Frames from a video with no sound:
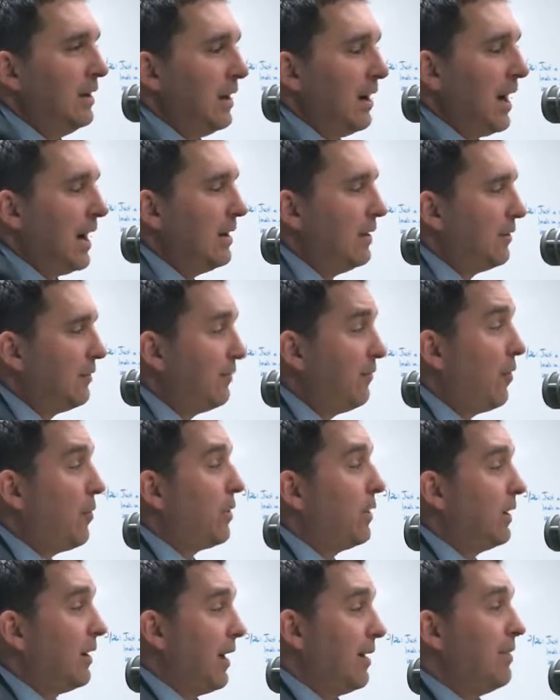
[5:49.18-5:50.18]
I look forward
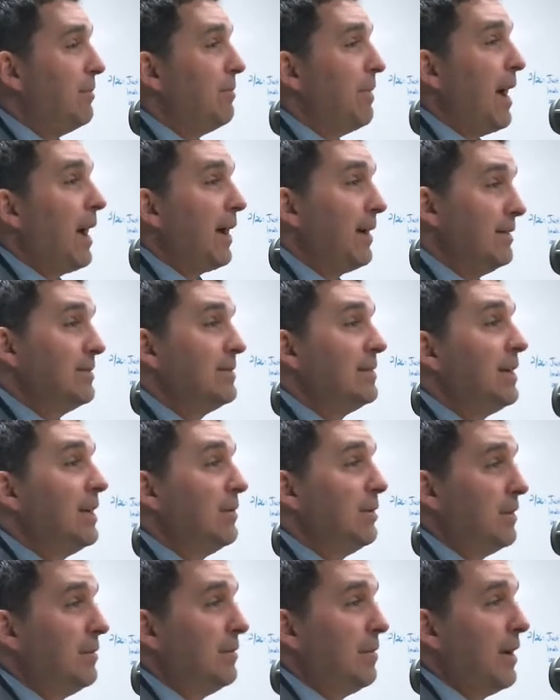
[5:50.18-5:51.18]
to coming back and seeing
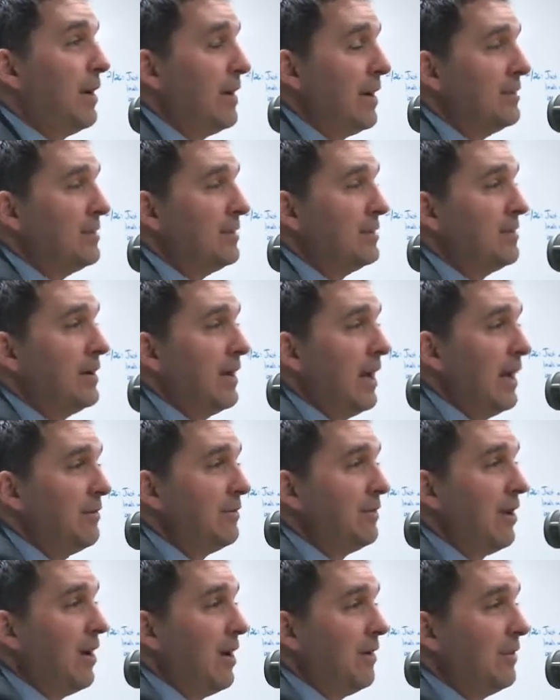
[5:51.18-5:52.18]
what the Paradise is going to have
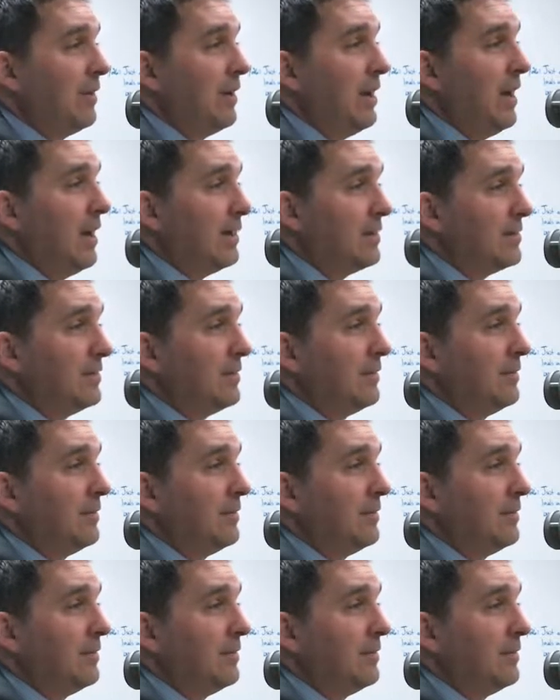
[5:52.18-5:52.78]
to offer next.